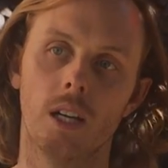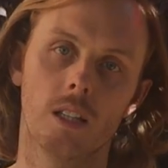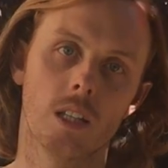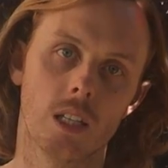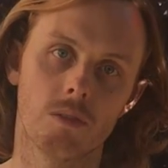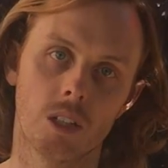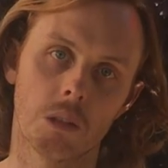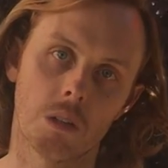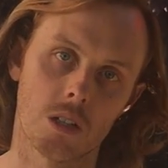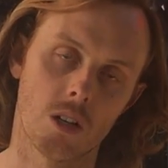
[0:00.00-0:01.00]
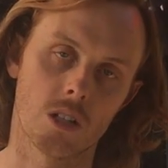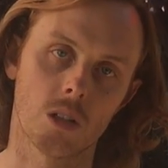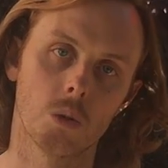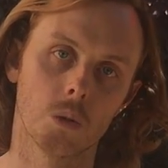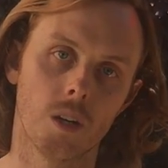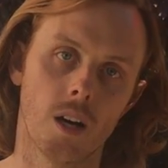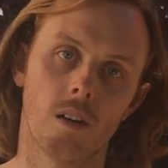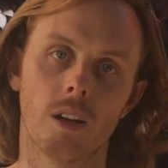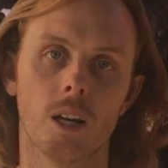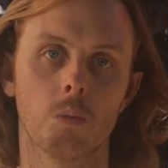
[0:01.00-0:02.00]
in the evening when it starts to cool
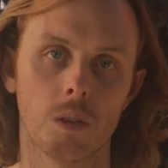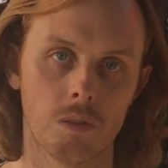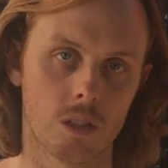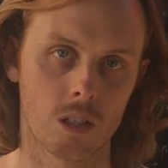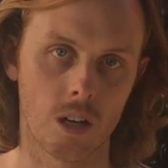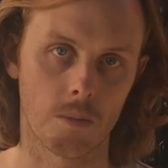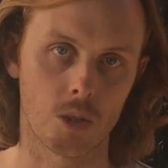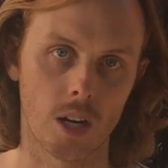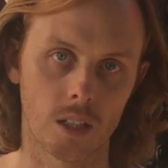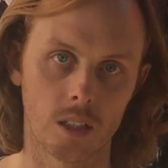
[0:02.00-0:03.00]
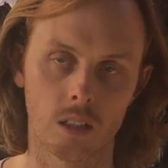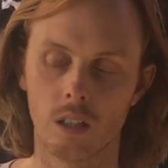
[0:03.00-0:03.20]
down and we've stopped trekking.